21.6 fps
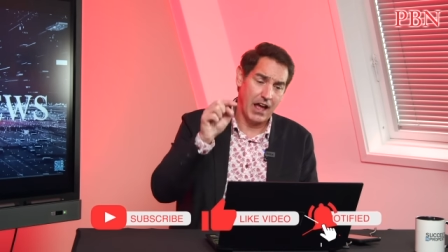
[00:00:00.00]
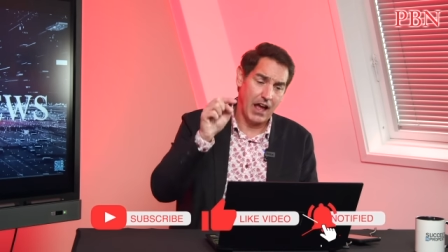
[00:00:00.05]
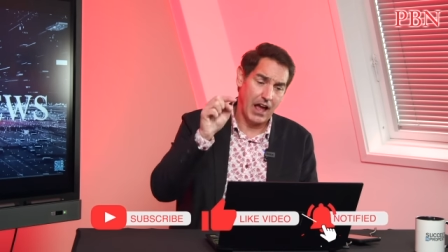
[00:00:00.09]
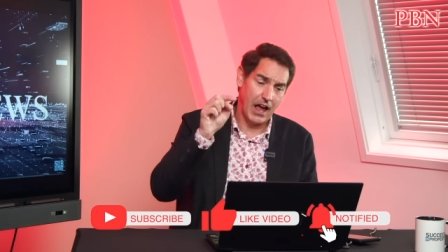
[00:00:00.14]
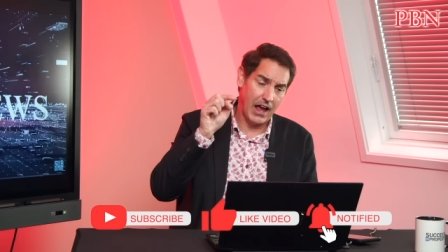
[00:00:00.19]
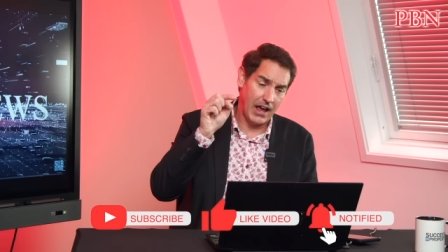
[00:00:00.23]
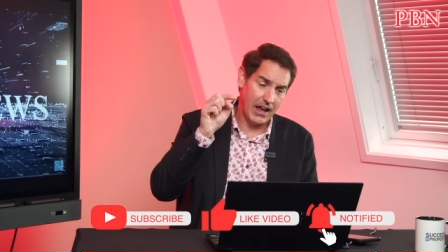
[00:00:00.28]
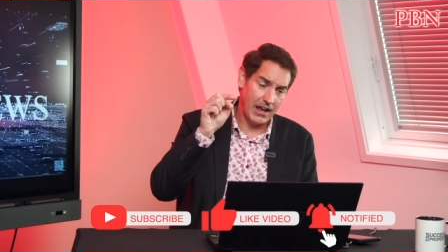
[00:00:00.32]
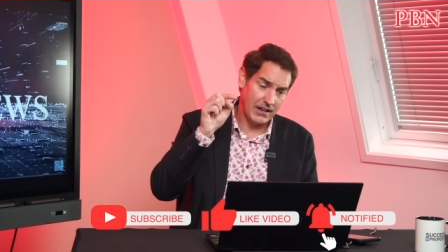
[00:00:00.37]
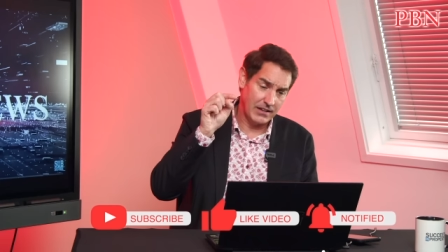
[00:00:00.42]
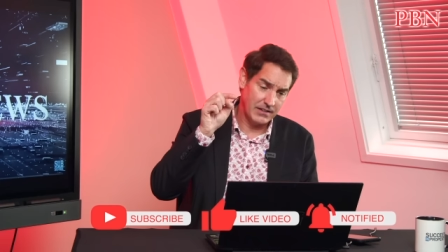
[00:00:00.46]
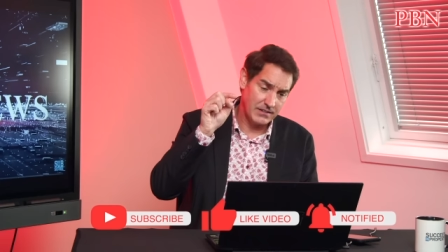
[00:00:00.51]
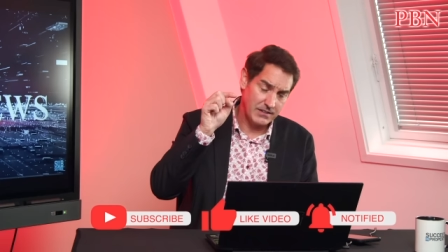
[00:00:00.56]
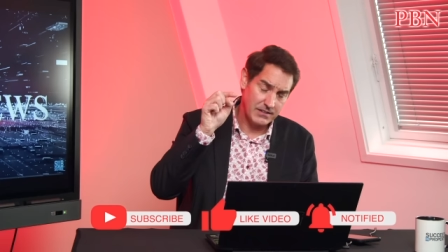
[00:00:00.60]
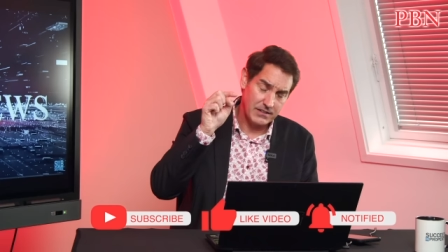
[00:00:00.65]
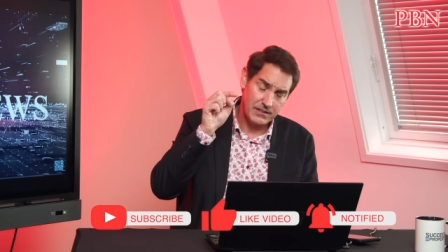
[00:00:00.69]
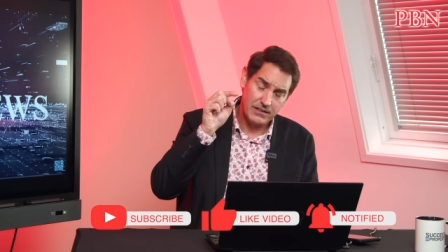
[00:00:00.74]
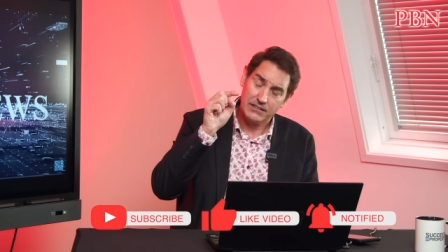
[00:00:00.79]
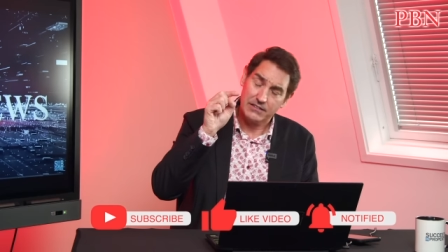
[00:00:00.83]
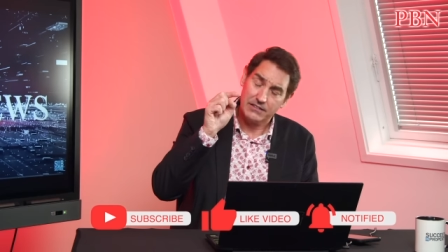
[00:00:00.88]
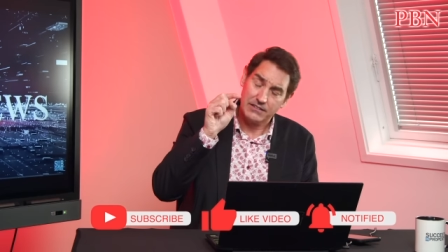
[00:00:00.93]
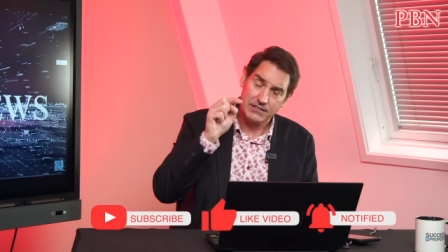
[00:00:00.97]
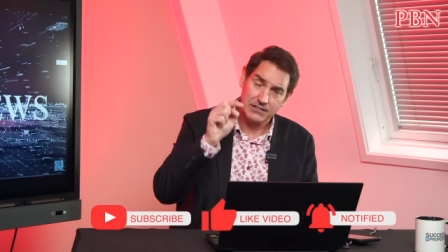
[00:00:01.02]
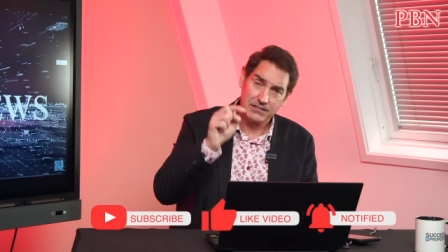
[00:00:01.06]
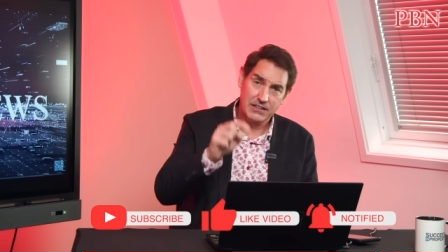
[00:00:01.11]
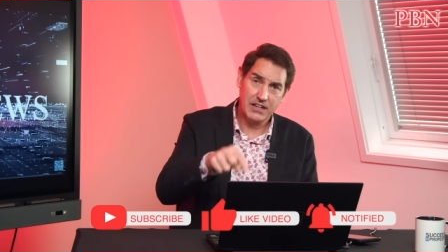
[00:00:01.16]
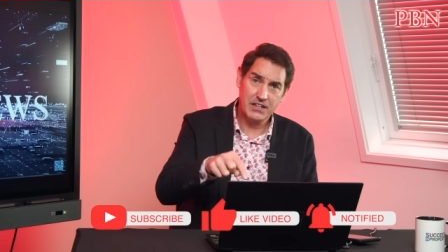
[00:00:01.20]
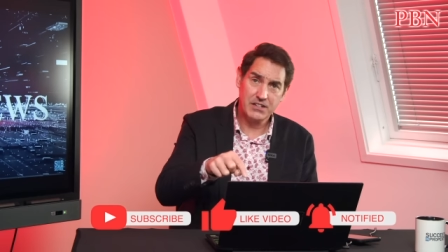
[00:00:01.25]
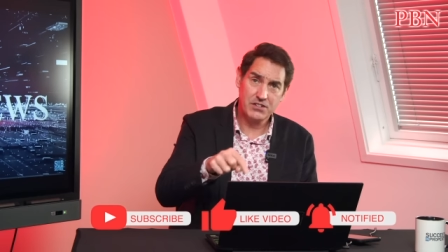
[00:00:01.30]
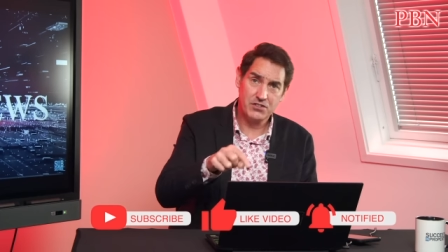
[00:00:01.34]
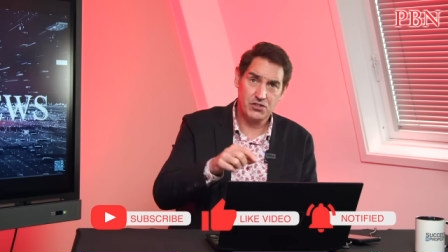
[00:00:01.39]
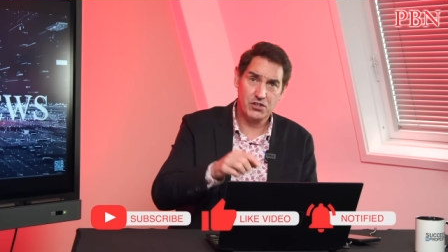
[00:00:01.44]
and
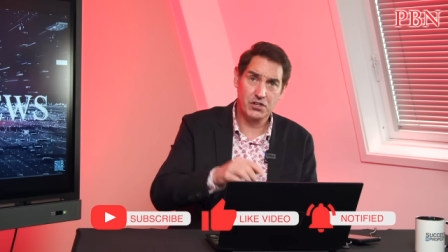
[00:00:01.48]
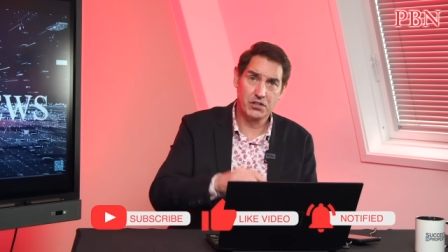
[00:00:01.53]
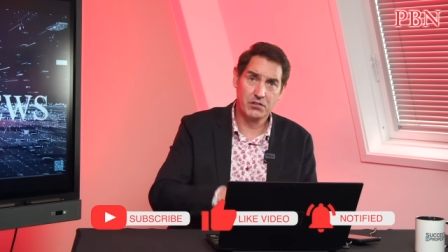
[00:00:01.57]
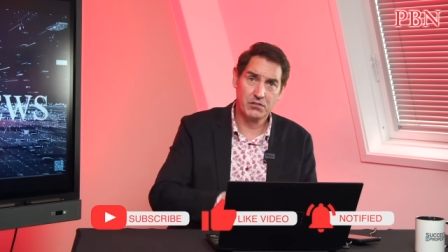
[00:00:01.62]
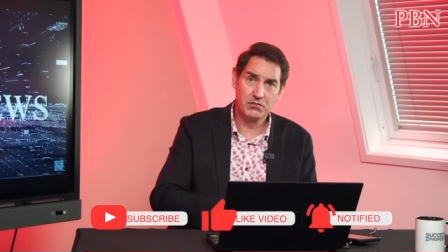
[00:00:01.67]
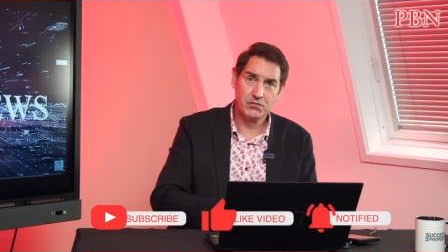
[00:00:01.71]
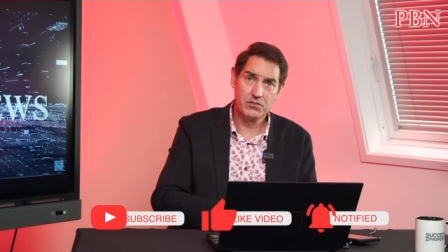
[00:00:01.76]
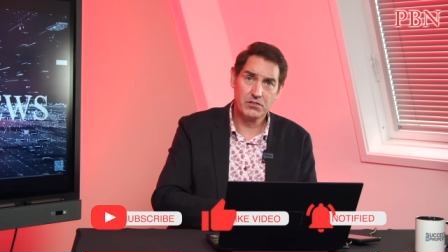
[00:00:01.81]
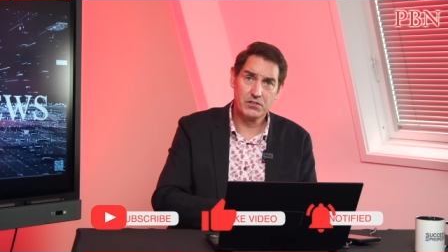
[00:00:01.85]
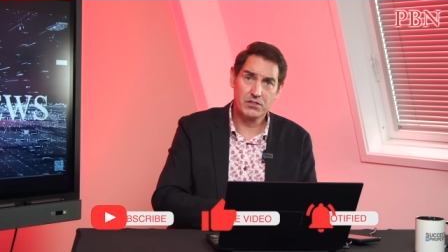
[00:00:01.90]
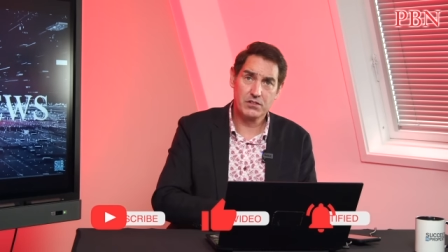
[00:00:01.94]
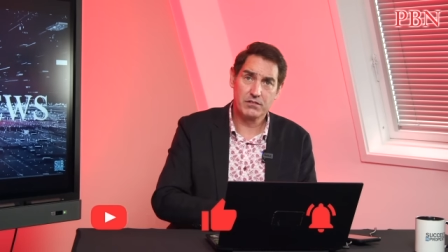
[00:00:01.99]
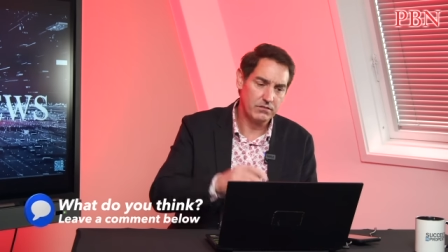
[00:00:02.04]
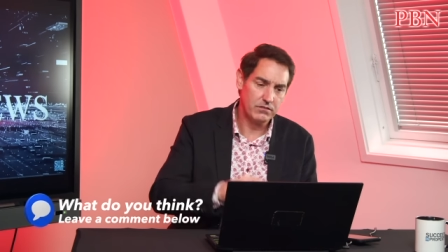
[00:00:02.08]
stay tuned